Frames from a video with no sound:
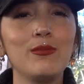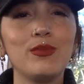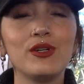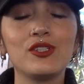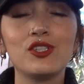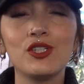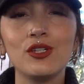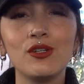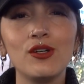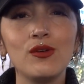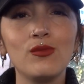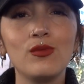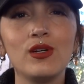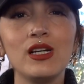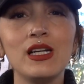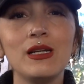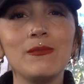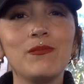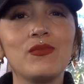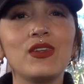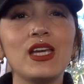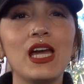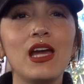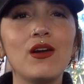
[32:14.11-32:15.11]
But you know
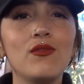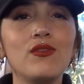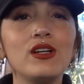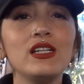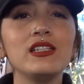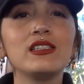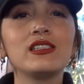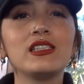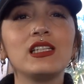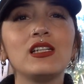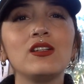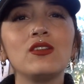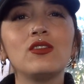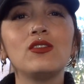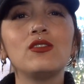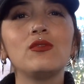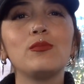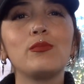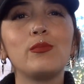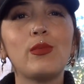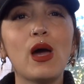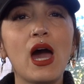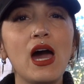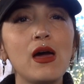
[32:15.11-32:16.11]
what? Every
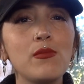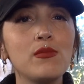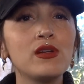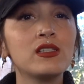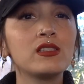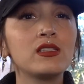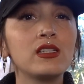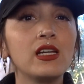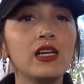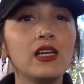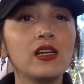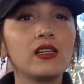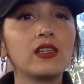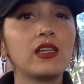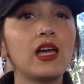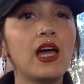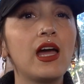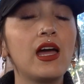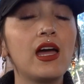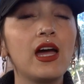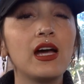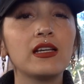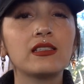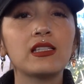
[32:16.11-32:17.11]
single bad mistake
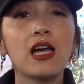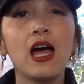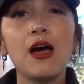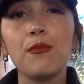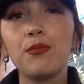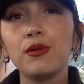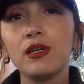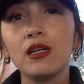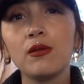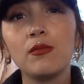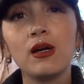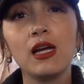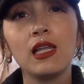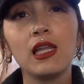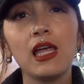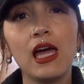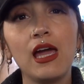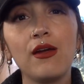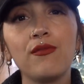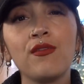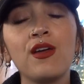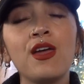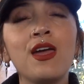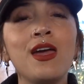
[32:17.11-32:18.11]
that has happened in my
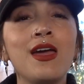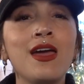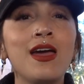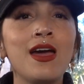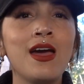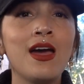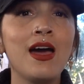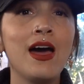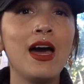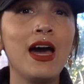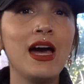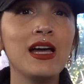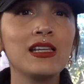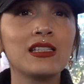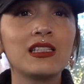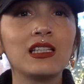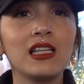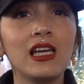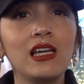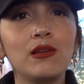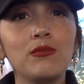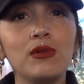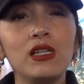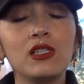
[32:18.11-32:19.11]
life has
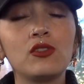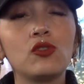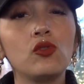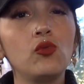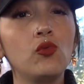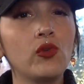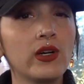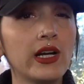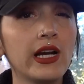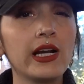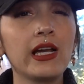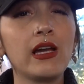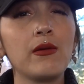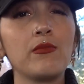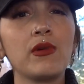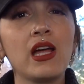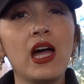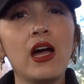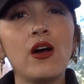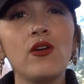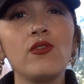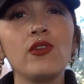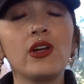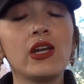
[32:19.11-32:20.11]
led me to where I am
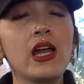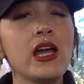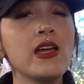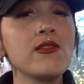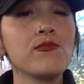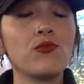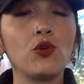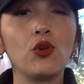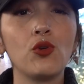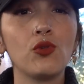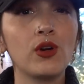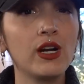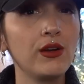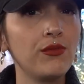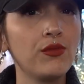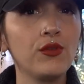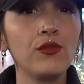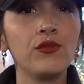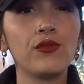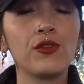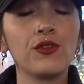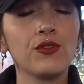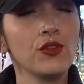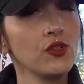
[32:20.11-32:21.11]
now, and I am
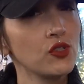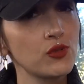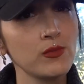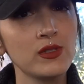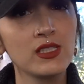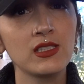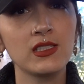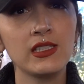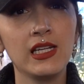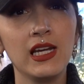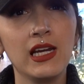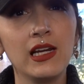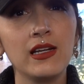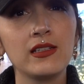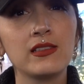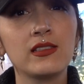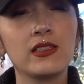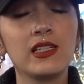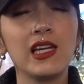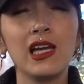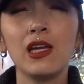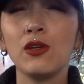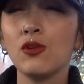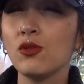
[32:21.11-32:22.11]
grateful for those
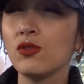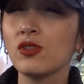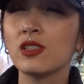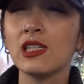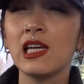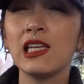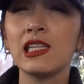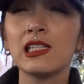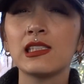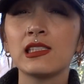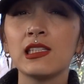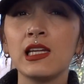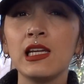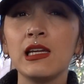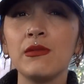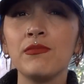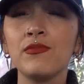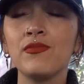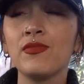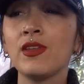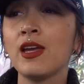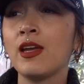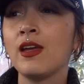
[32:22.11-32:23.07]
mistakes. Can you say the same?